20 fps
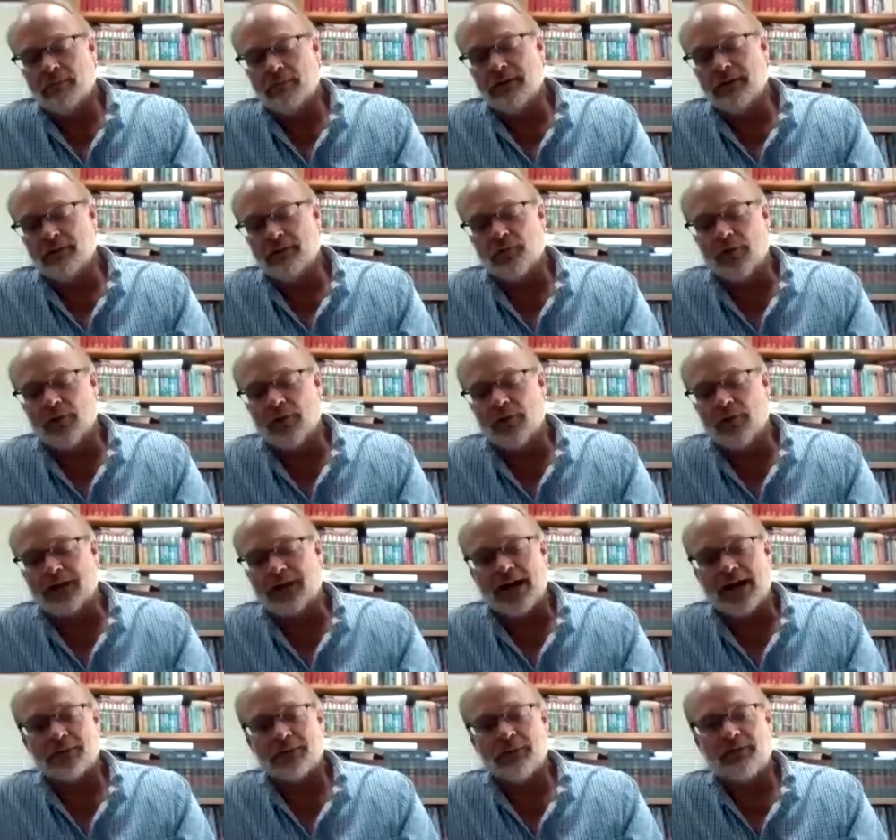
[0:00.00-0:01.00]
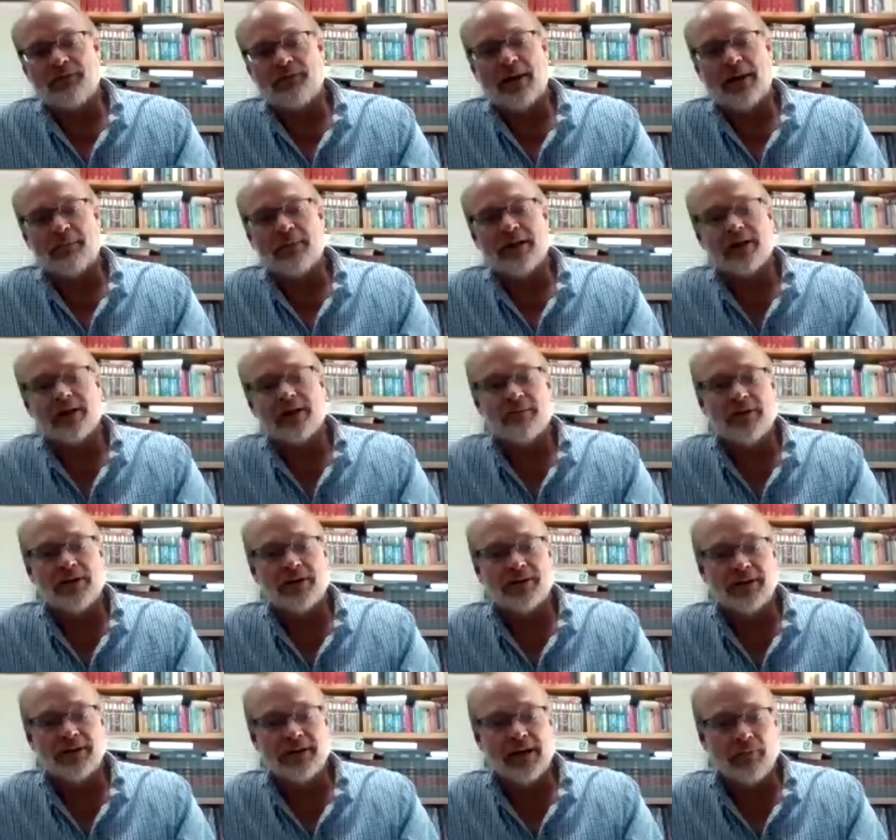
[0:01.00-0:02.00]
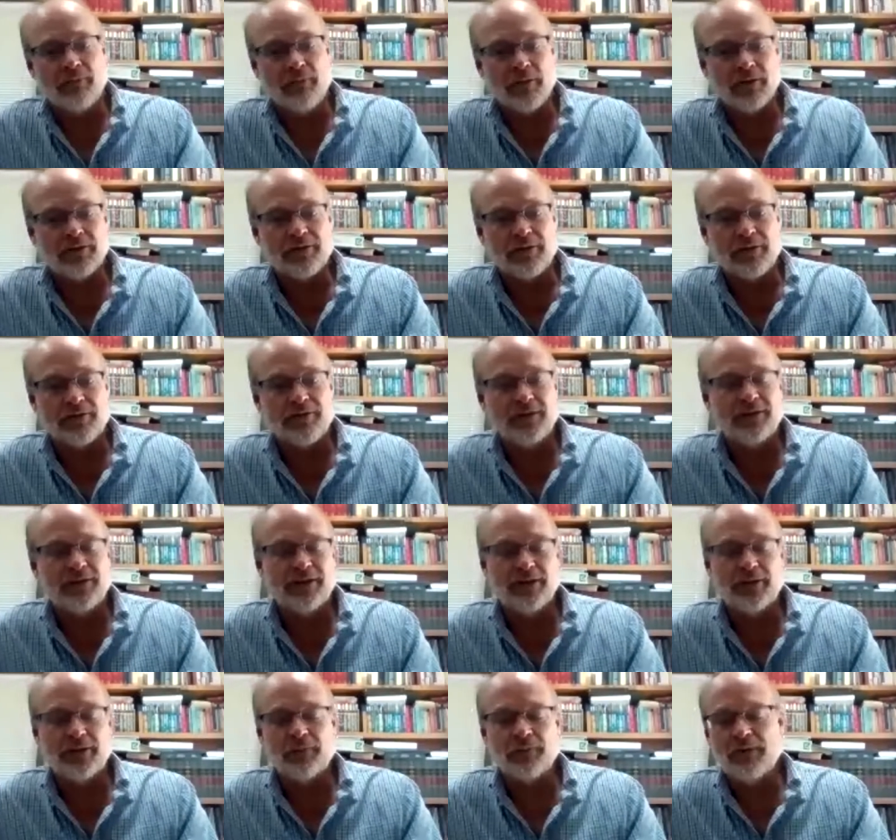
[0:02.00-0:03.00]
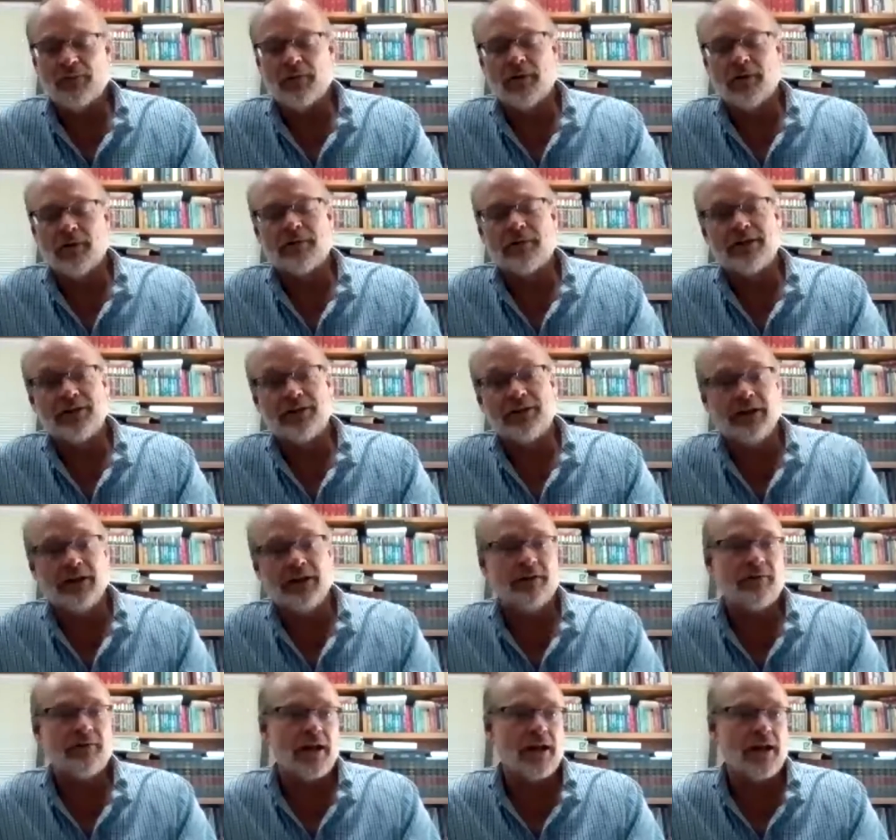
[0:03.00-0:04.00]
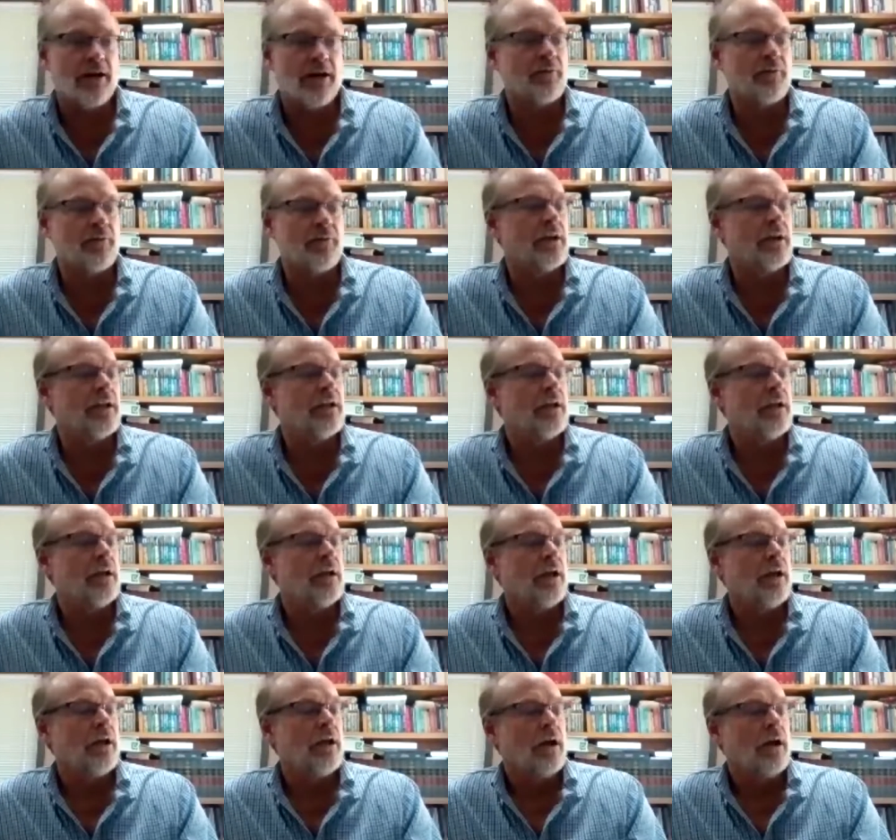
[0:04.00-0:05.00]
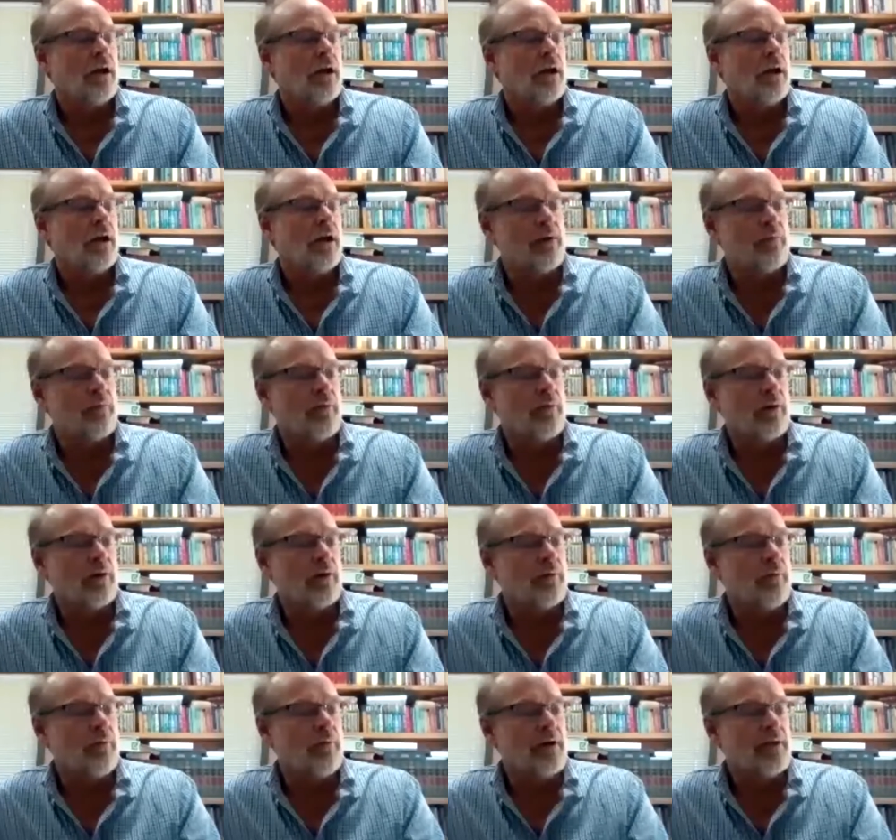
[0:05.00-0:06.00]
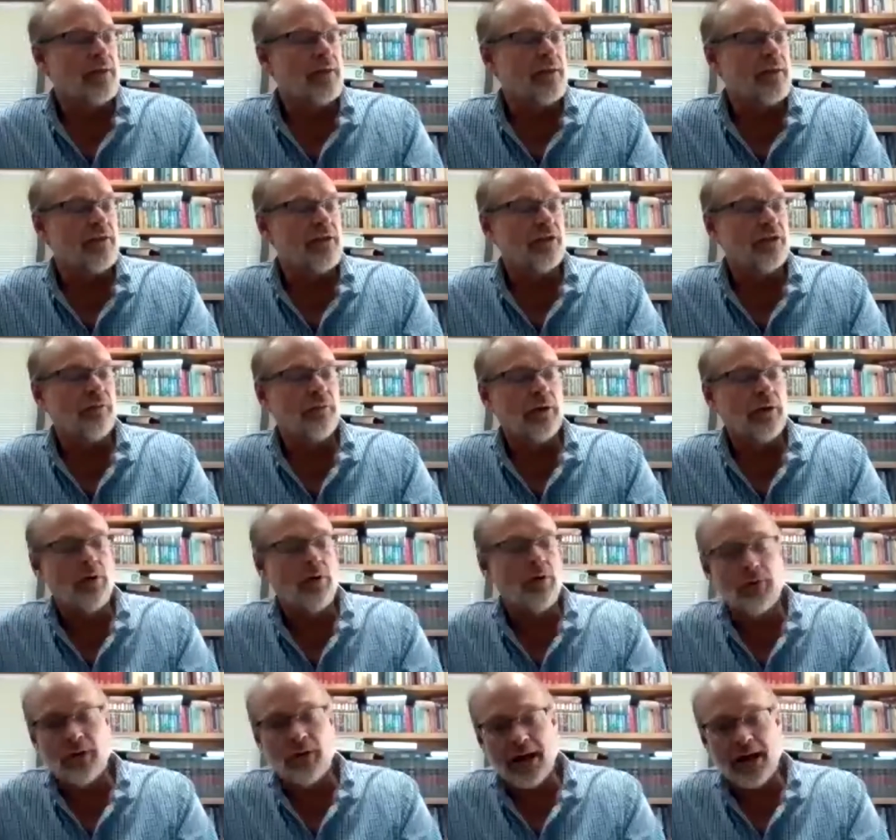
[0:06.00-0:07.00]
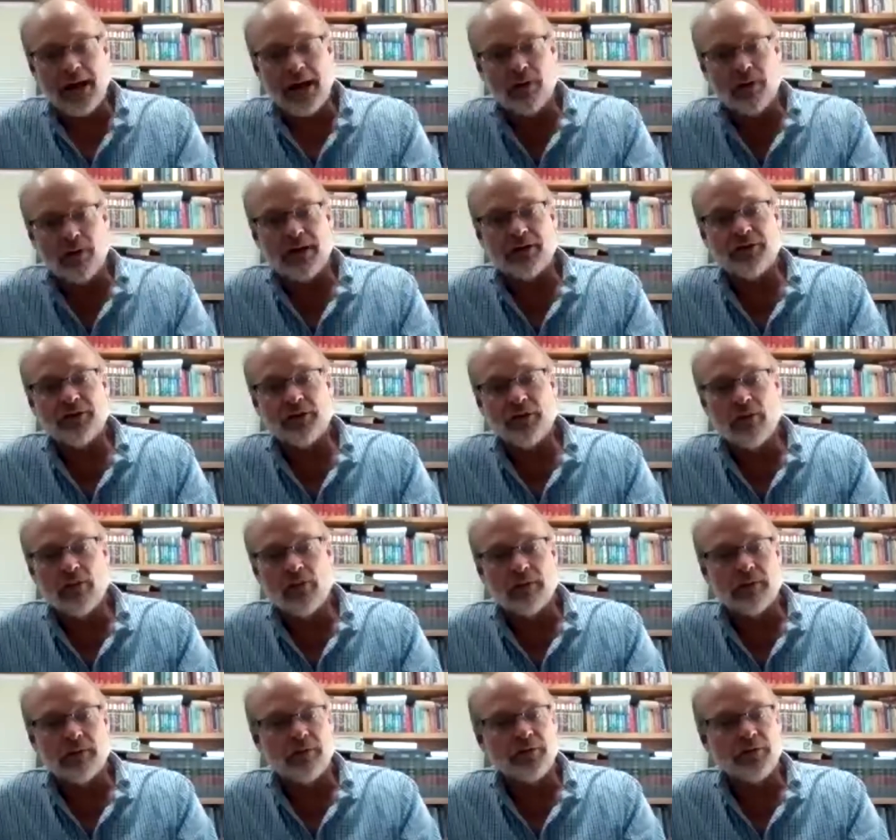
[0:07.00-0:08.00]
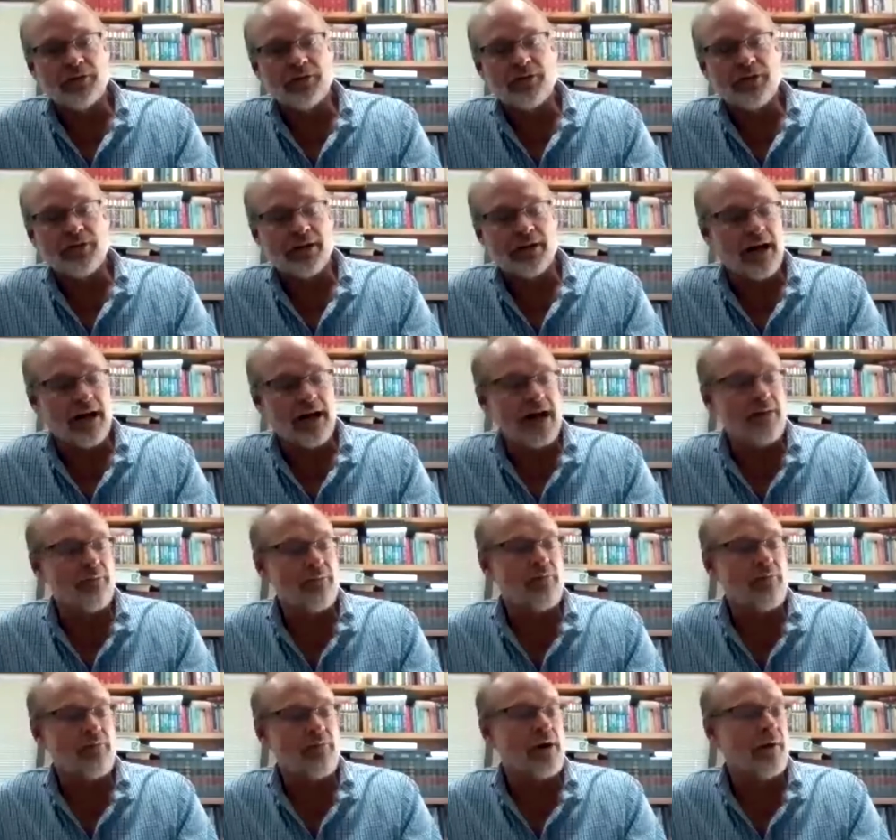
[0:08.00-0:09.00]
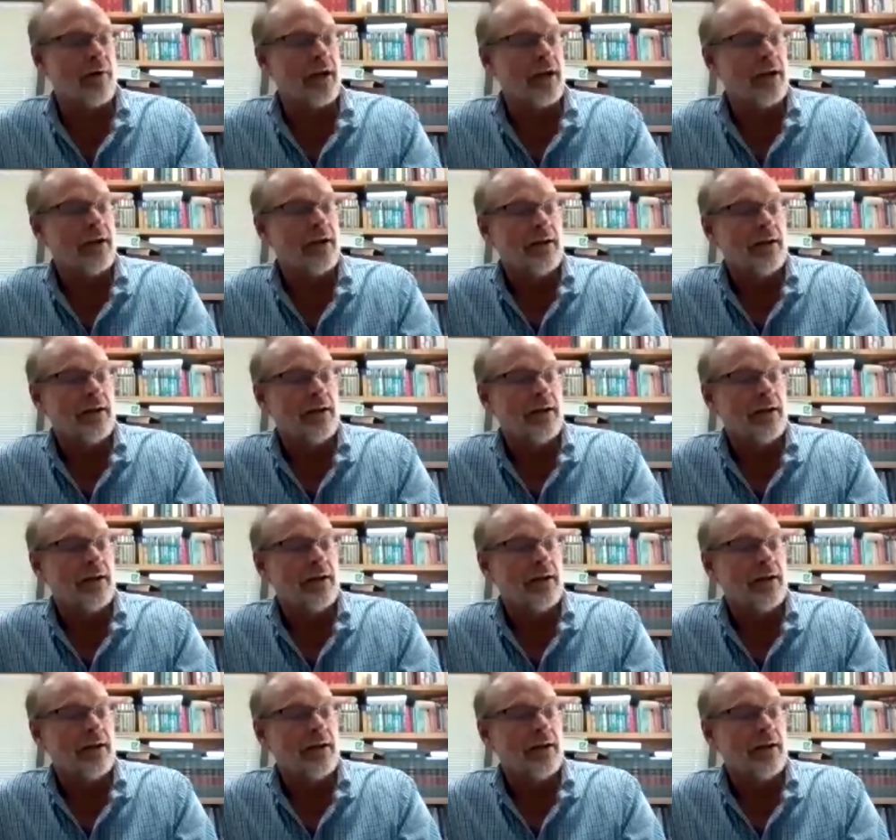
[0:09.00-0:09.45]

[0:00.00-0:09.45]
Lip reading: groups, Aspen County and Community Network Services. We work for the City of Calgary. We work with the local area schools, the library.